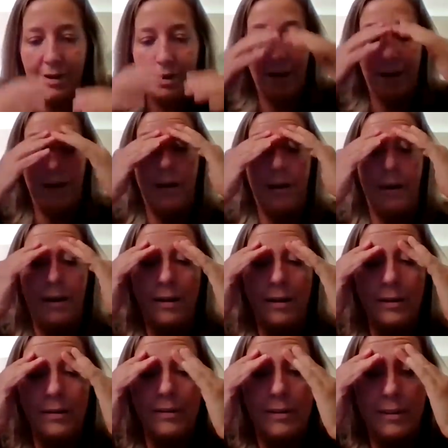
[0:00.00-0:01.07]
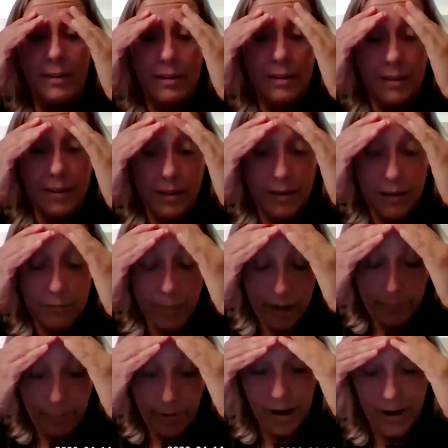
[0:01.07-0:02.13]
uh my
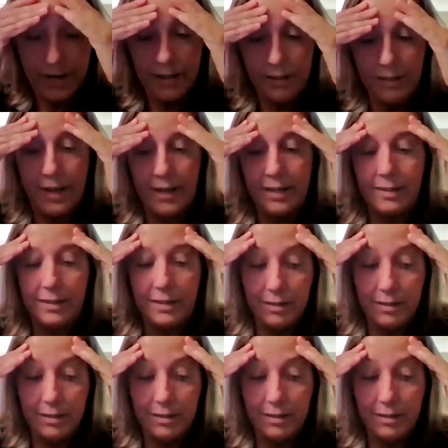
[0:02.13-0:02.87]
body like